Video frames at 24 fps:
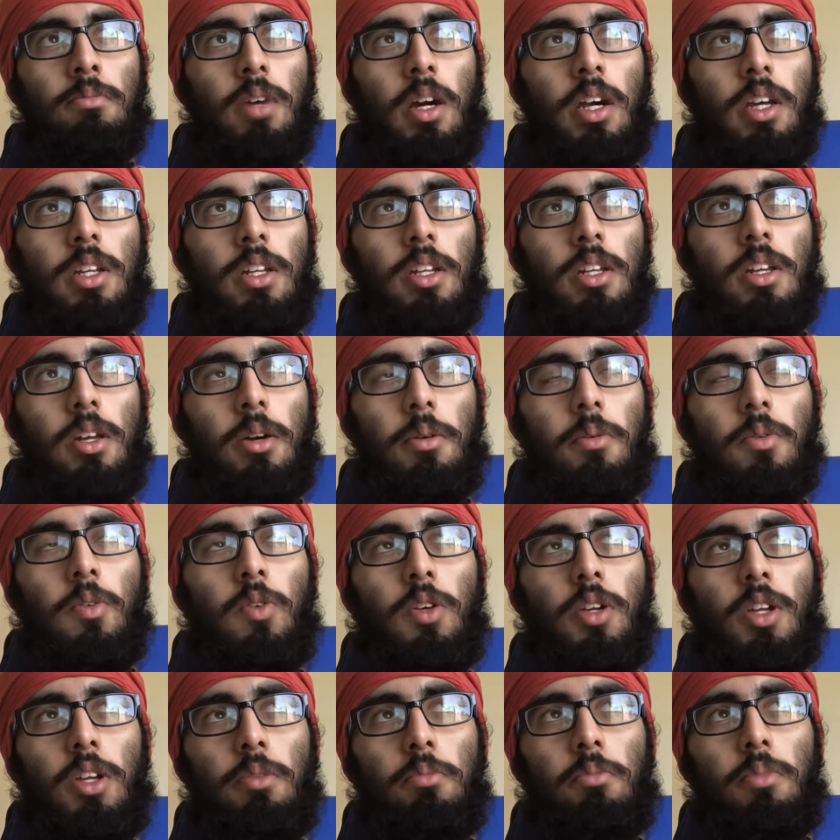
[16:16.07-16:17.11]
ended up
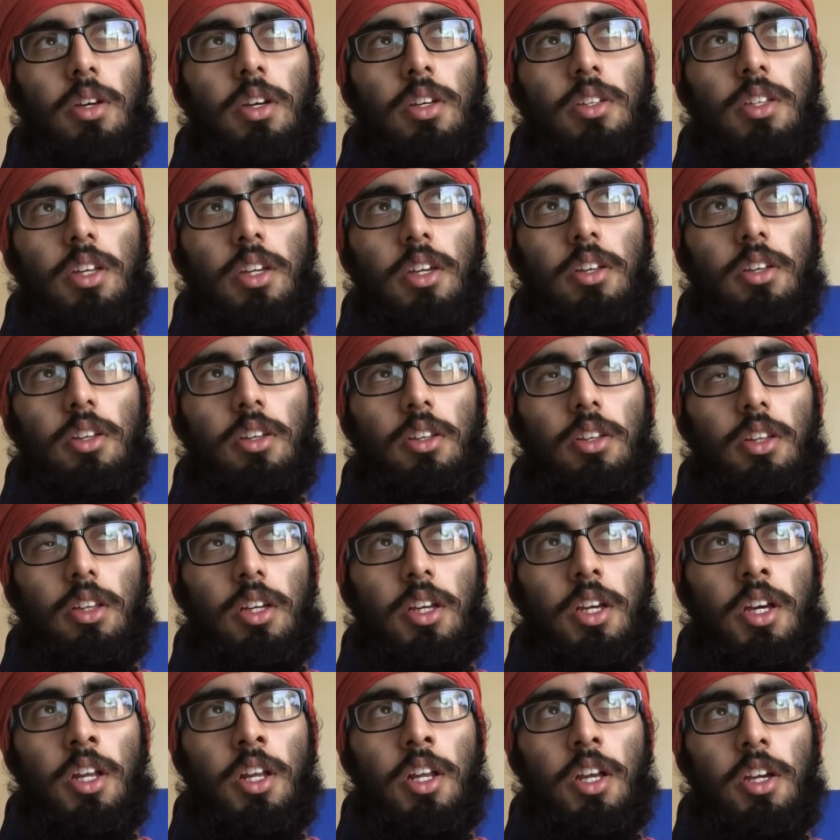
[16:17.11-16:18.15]
quitting because I
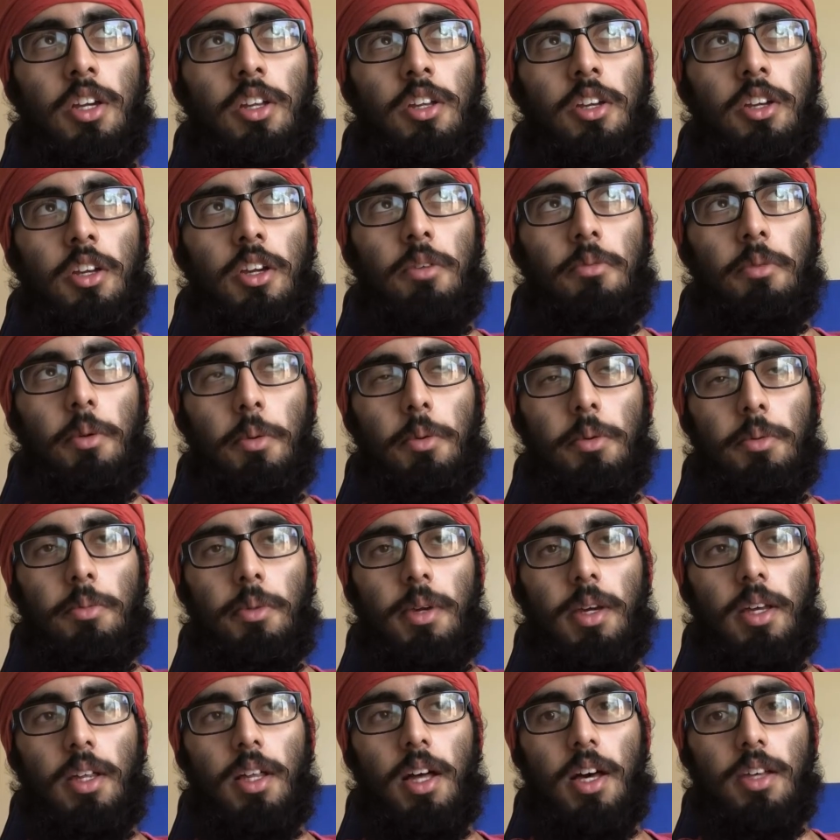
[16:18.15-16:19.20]
couldn't keep up with
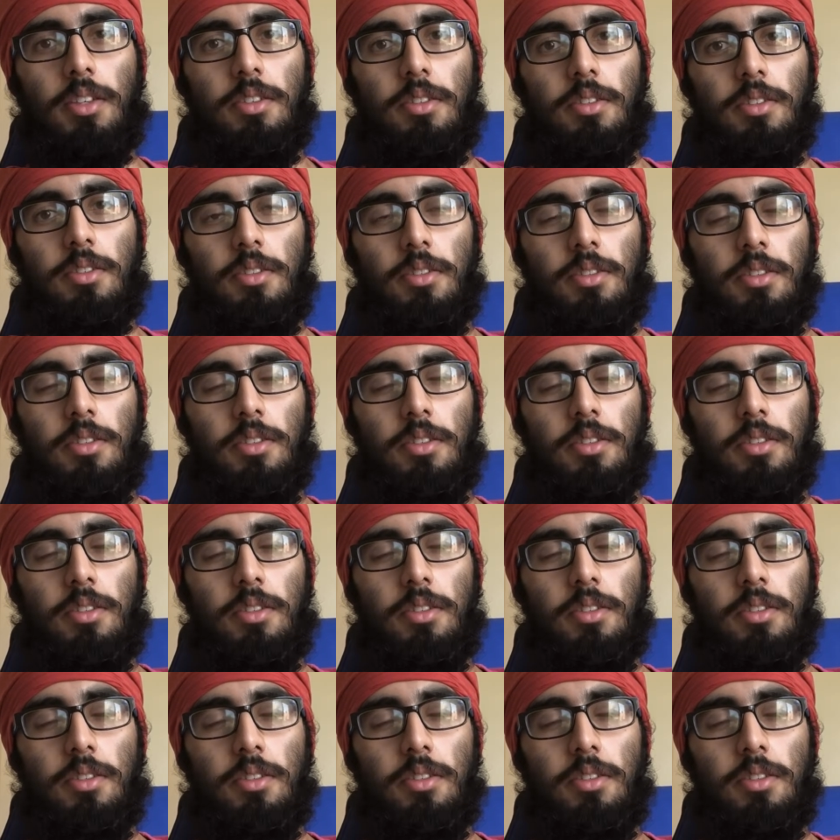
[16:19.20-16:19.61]
my classes and